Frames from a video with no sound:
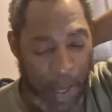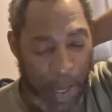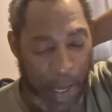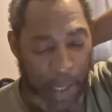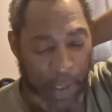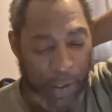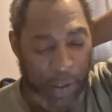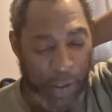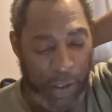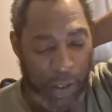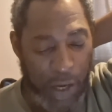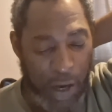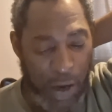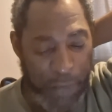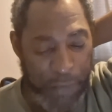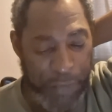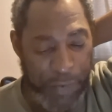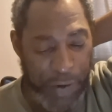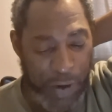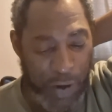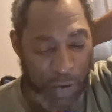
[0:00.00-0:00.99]
And the
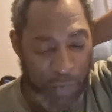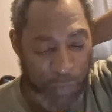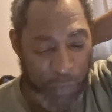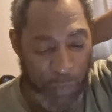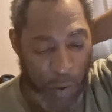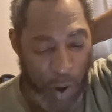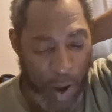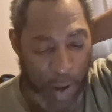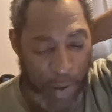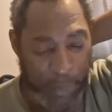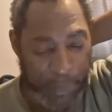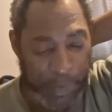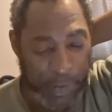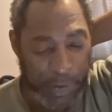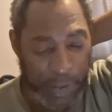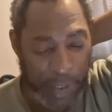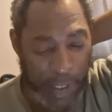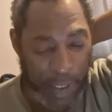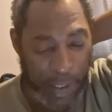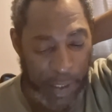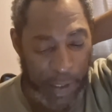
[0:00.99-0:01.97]
covering of ram
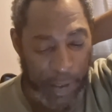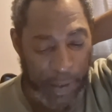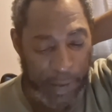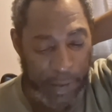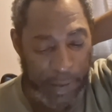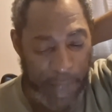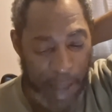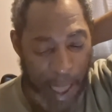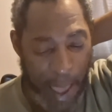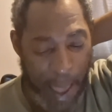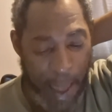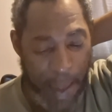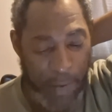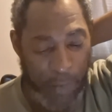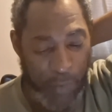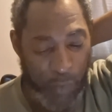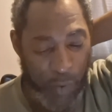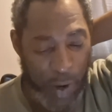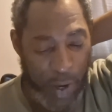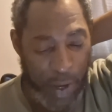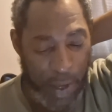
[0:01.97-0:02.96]
skin
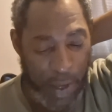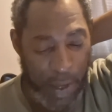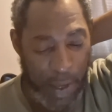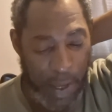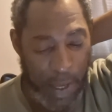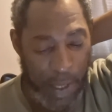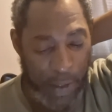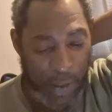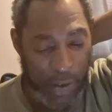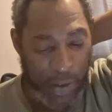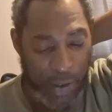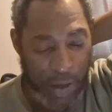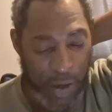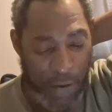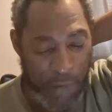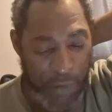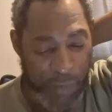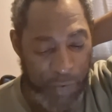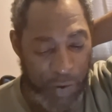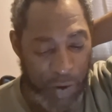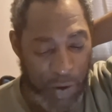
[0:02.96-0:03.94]
dyed red, and the
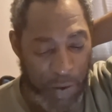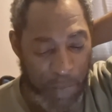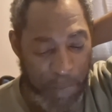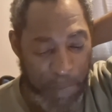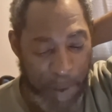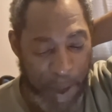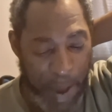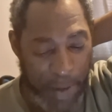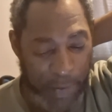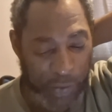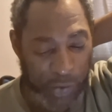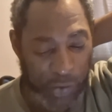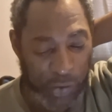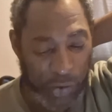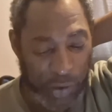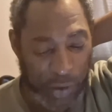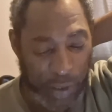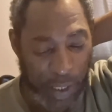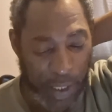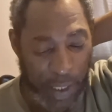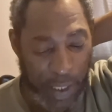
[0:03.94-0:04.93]
covering of badger
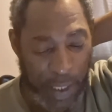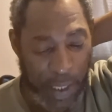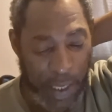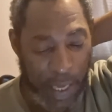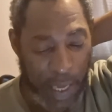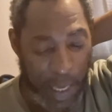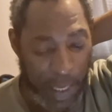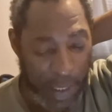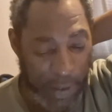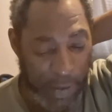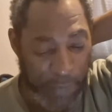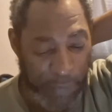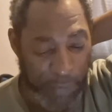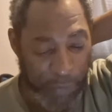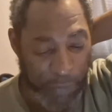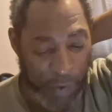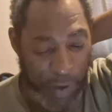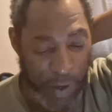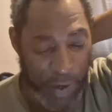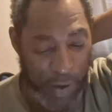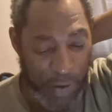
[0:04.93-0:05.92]
skin, and the
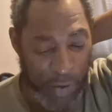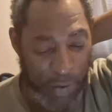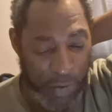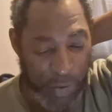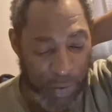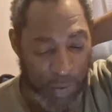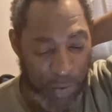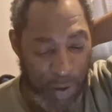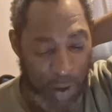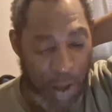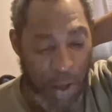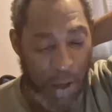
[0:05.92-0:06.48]
veil